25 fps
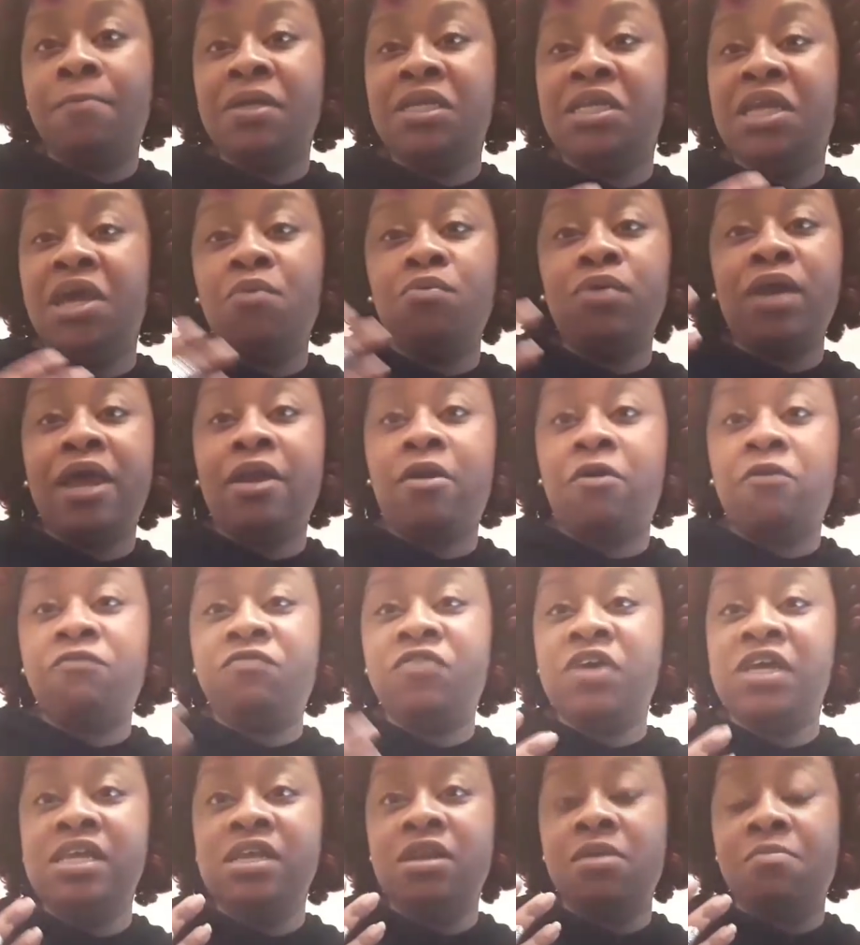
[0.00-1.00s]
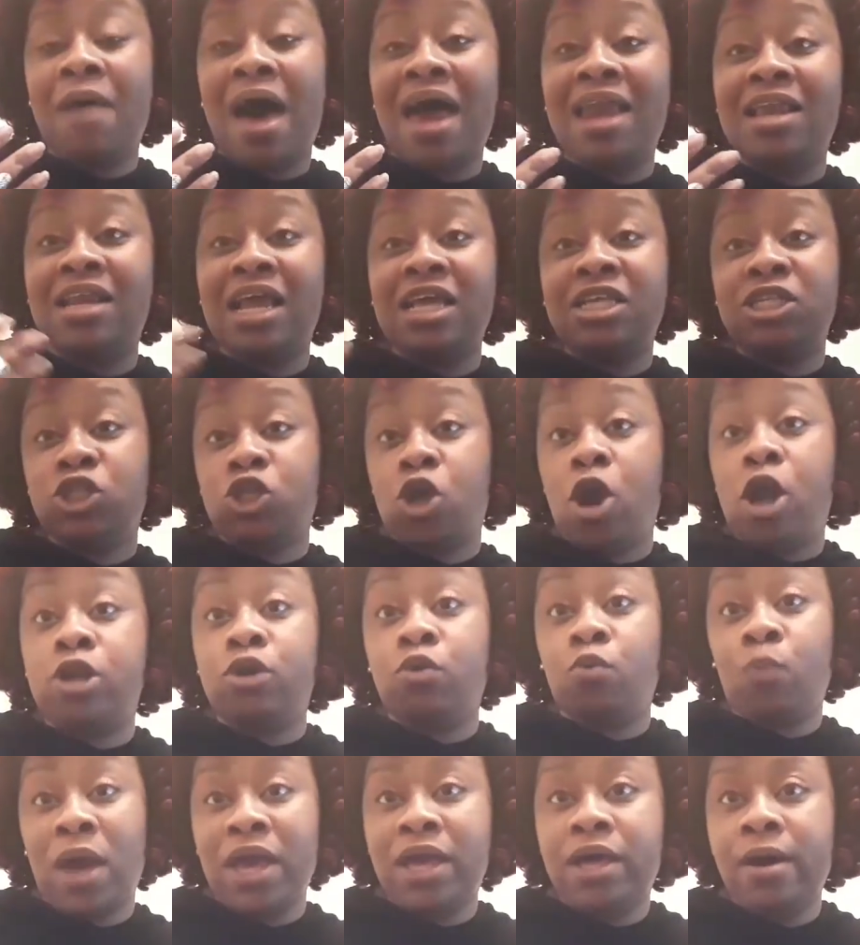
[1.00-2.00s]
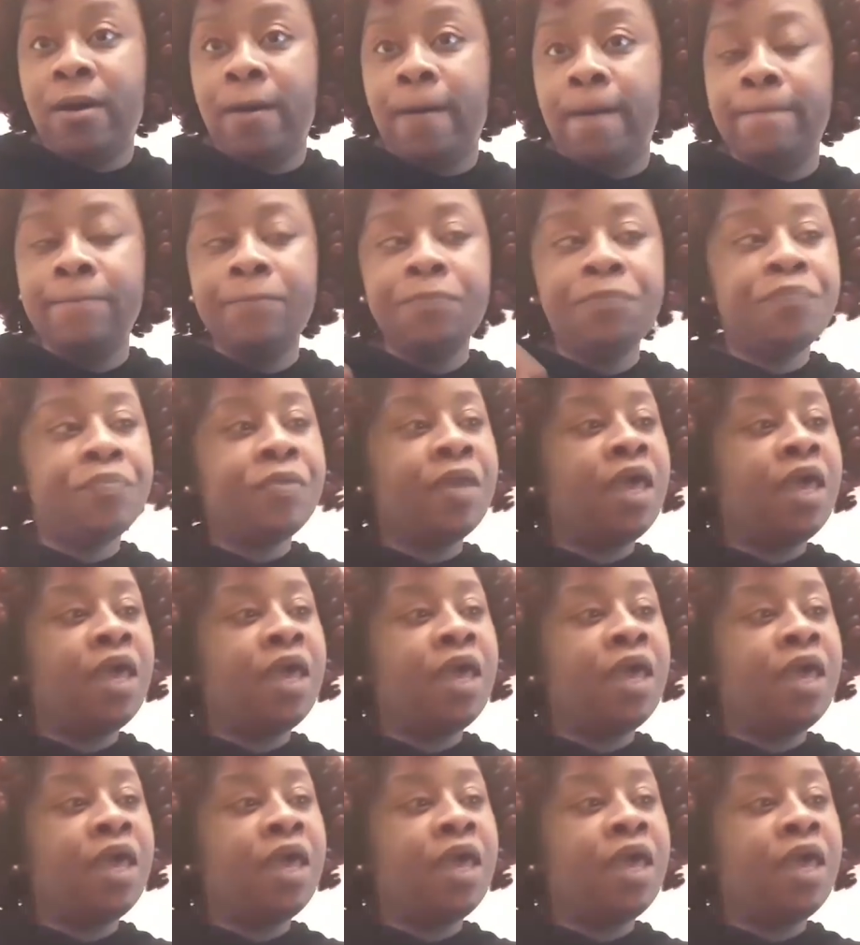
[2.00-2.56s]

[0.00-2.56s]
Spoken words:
But then when they don't feel anybody, they start to wake up.